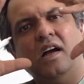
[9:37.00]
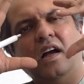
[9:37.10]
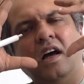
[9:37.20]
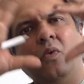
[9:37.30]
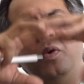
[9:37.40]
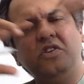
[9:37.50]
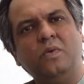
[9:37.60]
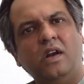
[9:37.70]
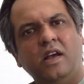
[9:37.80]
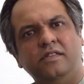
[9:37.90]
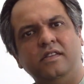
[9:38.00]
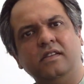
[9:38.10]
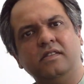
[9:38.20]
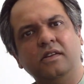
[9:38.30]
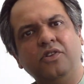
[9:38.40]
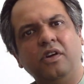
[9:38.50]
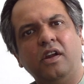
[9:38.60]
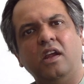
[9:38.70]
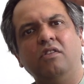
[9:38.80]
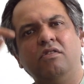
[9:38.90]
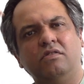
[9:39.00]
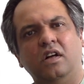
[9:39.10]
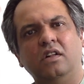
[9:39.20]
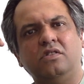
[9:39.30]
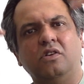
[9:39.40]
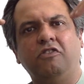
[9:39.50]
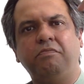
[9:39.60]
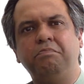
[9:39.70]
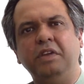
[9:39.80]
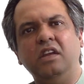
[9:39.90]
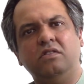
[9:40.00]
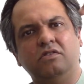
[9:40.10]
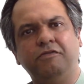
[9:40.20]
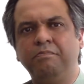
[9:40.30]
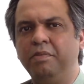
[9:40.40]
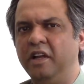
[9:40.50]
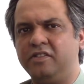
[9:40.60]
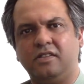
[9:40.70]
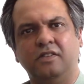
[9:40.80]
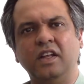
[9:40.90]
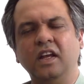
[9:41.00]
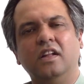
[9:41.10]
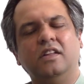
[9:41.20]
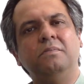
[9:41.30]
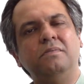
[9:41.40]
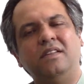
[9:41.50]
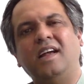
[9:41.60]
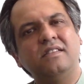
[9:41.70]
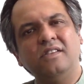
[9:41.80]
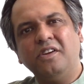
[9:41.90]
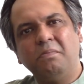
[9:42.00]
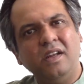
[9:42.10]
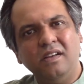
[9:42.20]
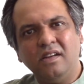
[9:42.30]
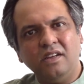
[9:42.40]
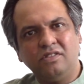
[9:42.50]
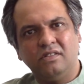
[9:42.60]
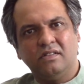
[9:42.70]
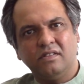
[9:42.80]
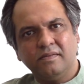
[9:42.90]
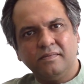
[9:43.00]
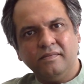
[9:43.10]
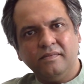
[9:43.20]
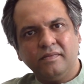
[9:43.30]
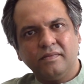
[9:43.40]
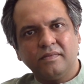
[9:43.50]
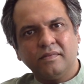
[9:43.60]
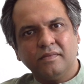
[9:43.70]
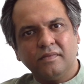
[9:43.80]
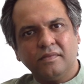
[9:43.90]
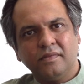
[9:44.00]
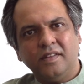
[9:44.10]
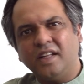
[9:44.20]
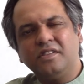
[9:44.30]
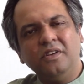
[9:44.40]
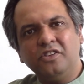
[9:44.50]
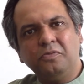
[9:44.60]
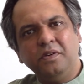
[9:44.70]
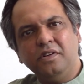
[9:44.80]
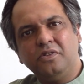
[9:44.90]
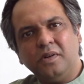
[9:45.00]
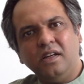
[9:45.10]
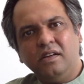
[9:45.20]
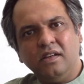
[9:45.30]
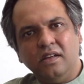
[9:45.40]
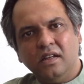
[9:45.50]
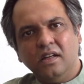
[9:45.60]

are visualizing certain end results of peace, of bliss. That's not meditation. That's not spirituality.